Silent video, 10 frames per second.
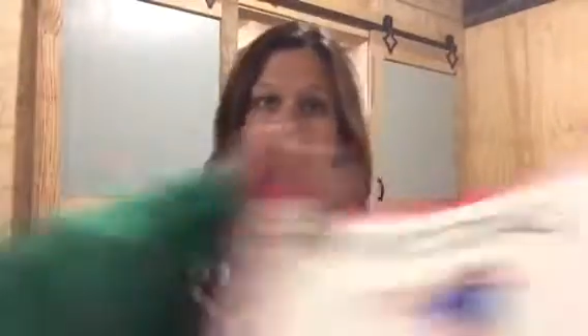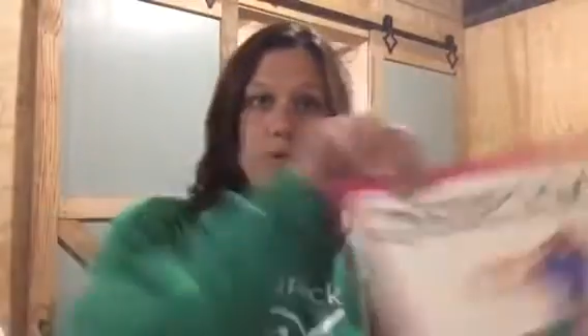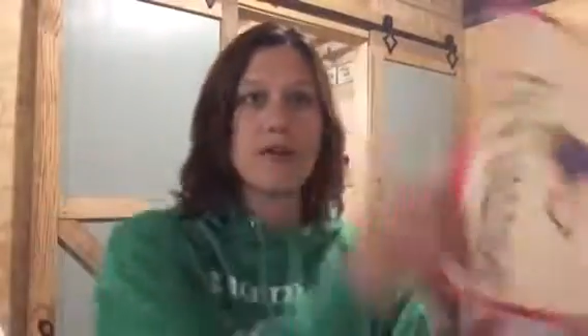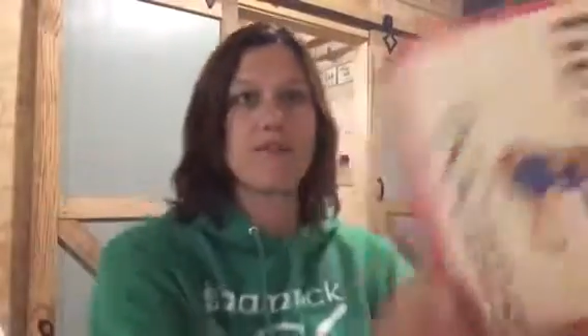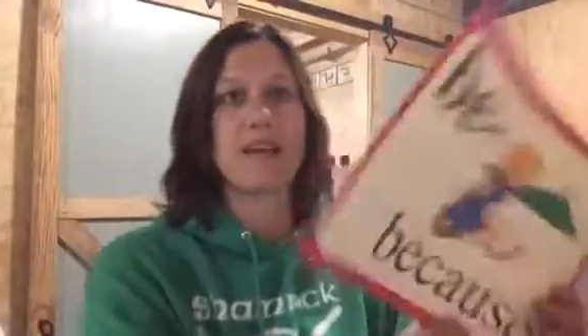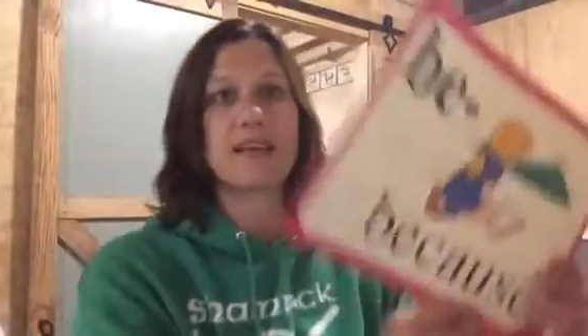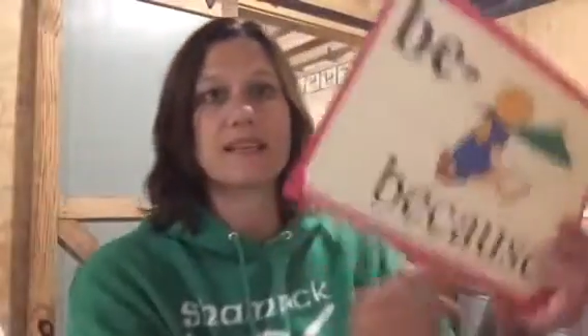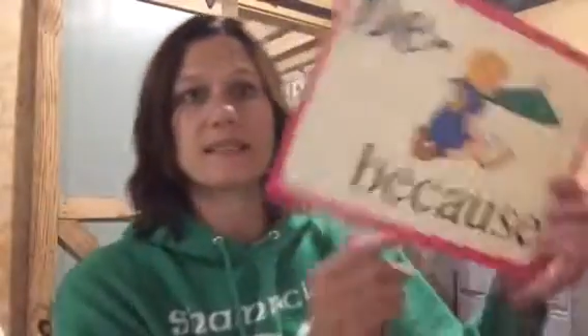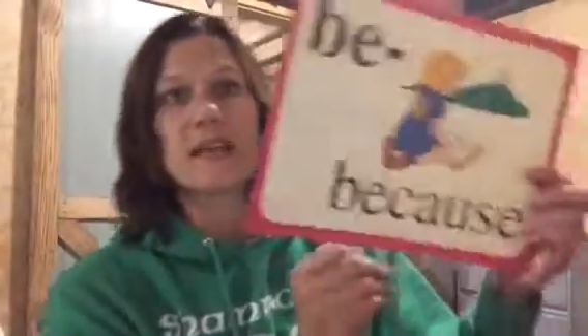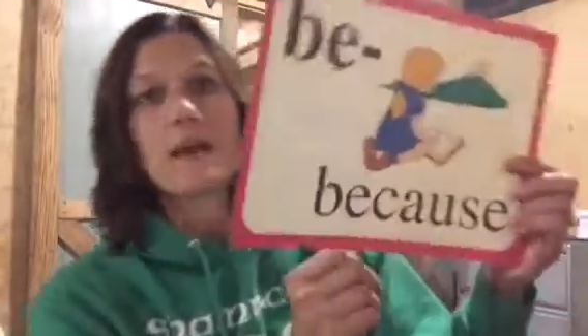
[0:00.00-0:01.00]

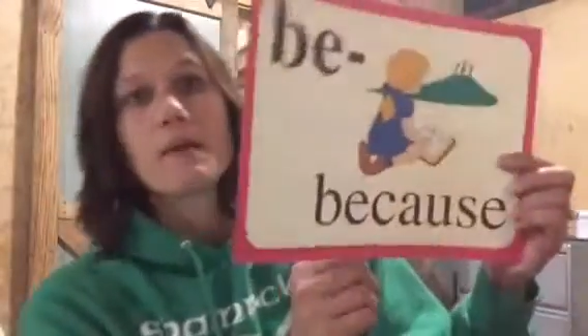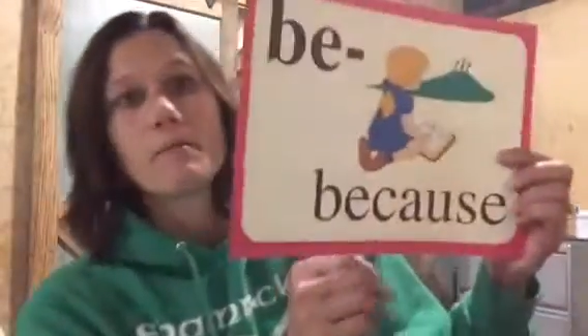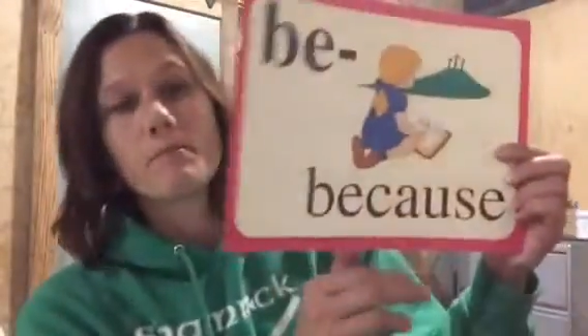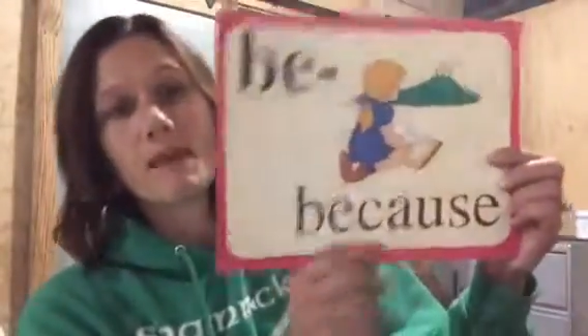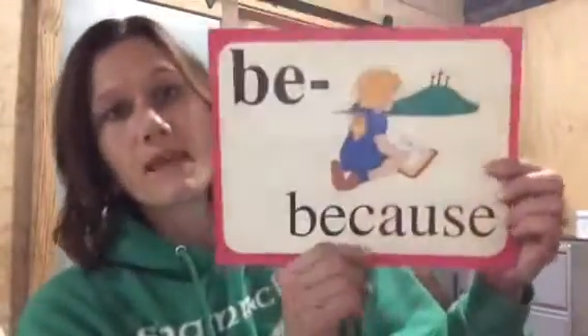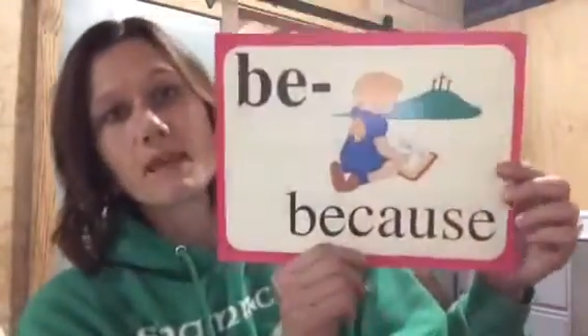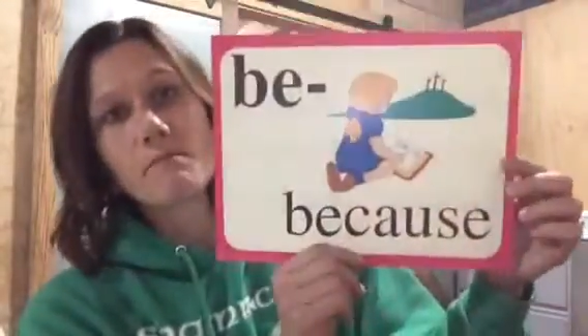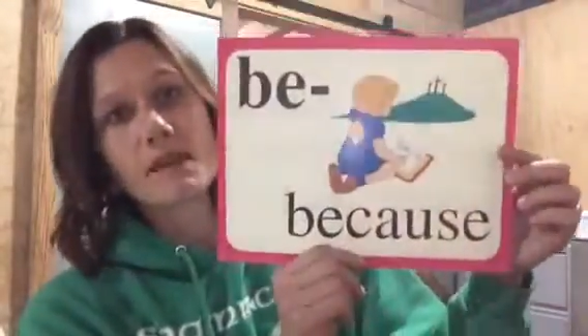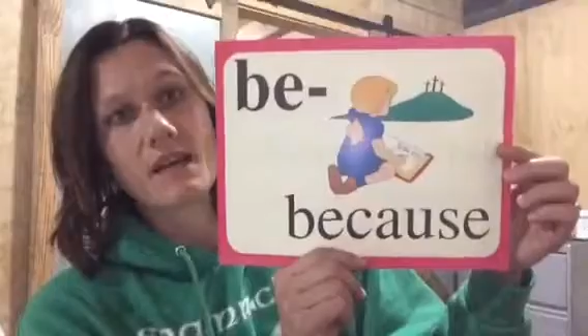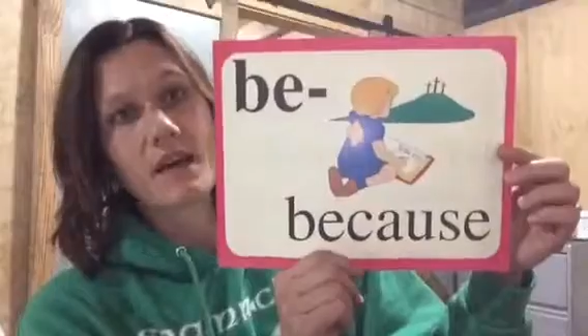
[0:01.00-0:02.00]
prefix, be
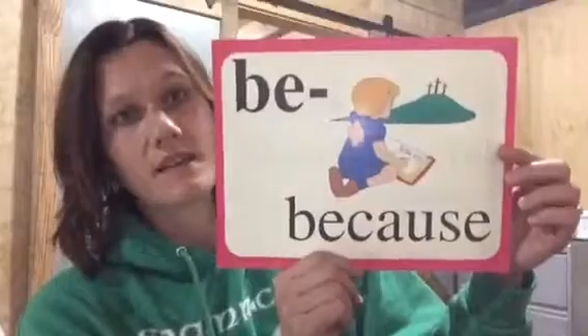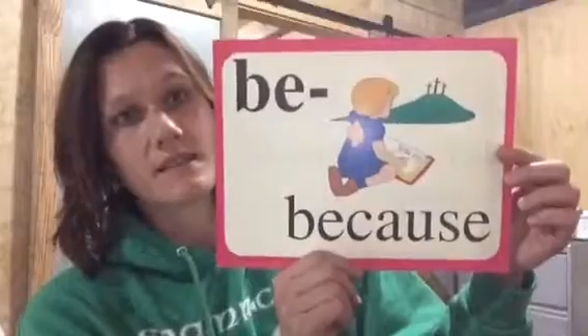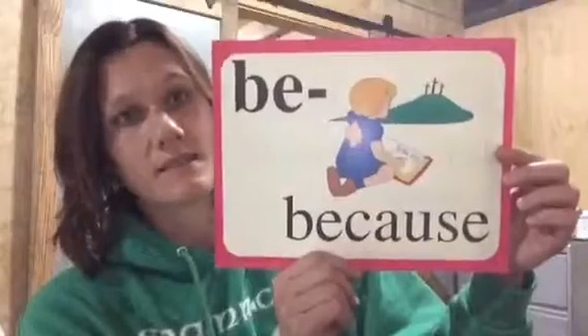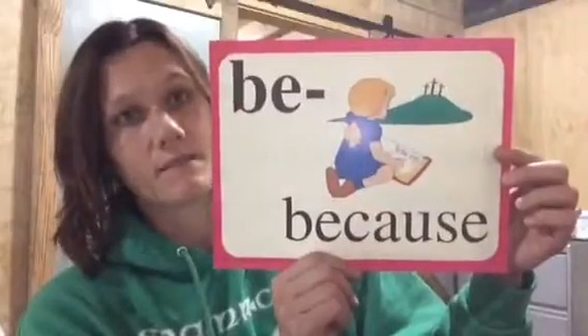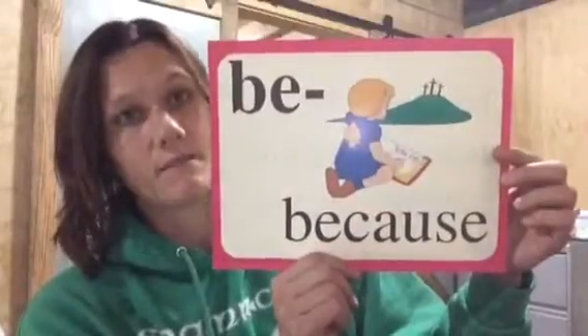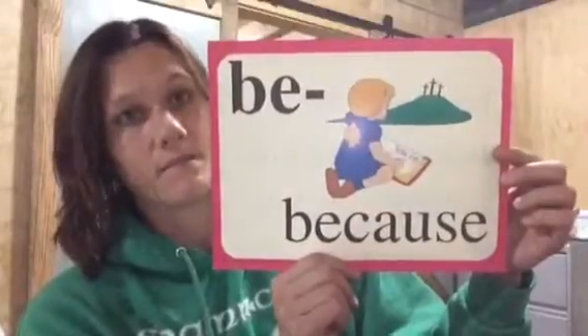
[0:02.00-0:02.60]
and because.